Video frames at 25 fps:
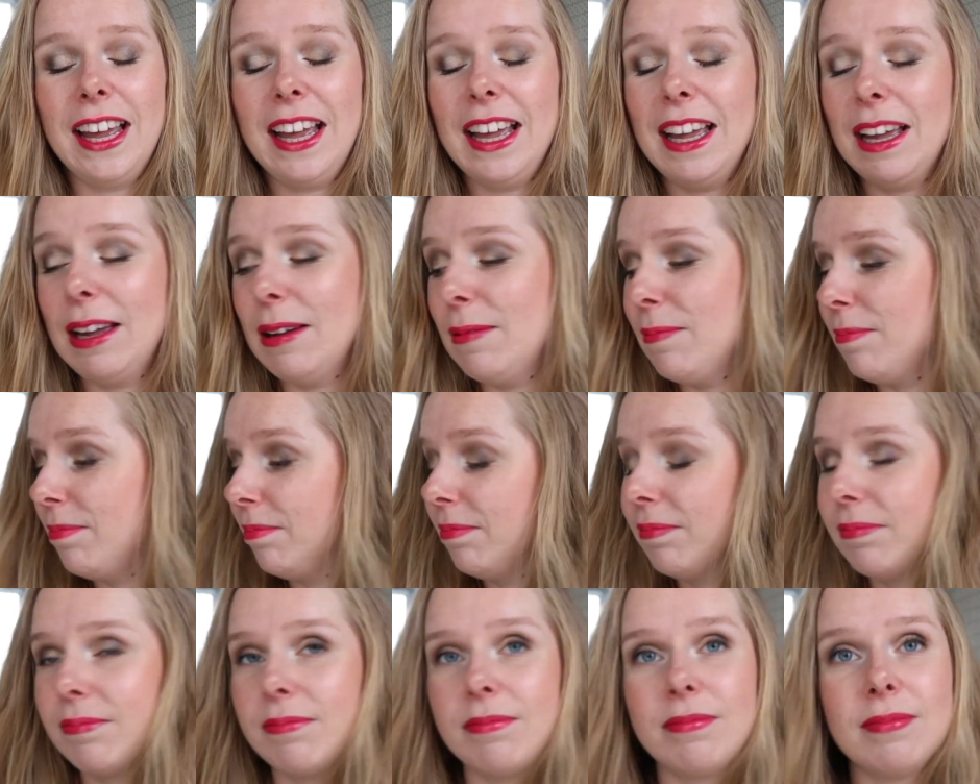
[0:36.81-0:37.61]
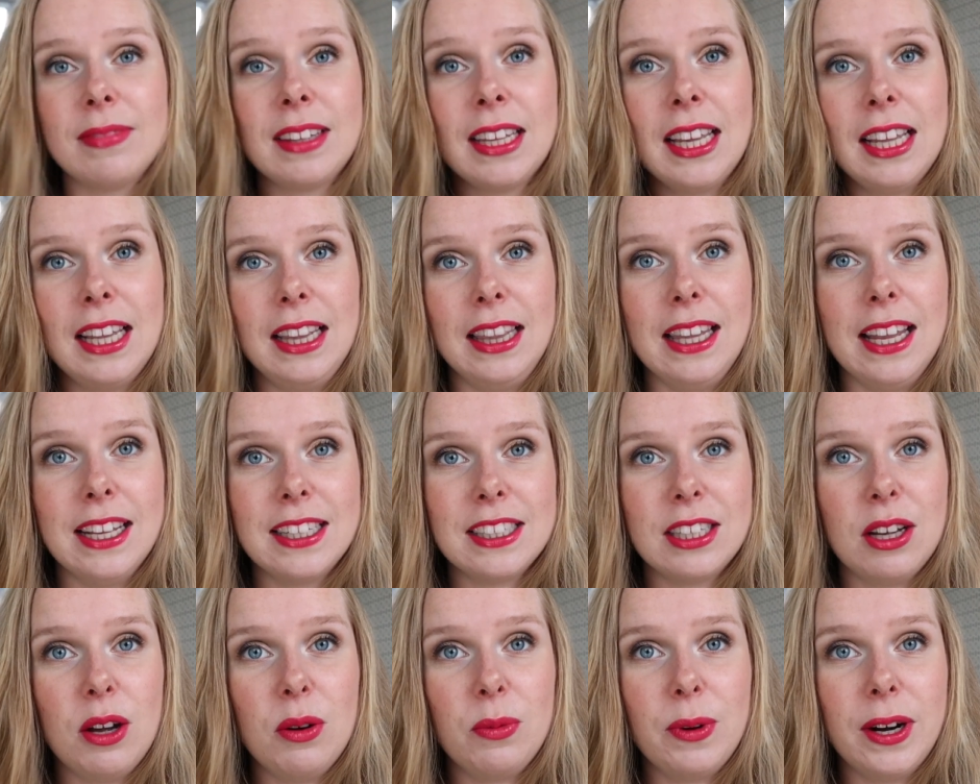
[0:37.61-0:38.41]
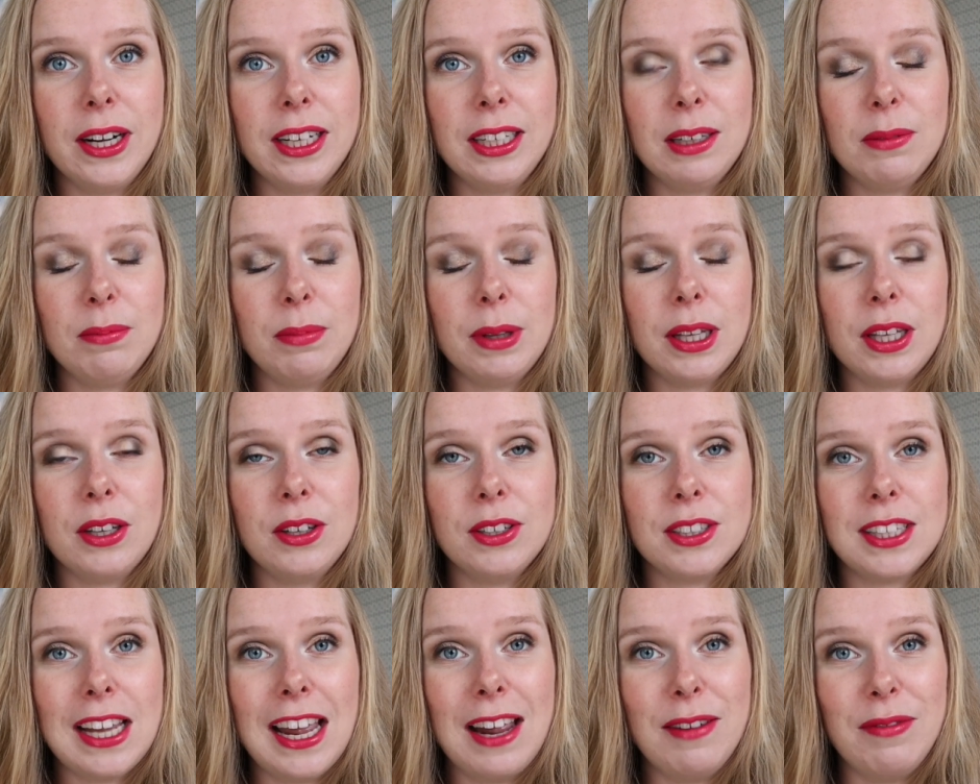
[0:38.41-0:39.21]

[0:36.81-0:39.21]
Um, let's go right in because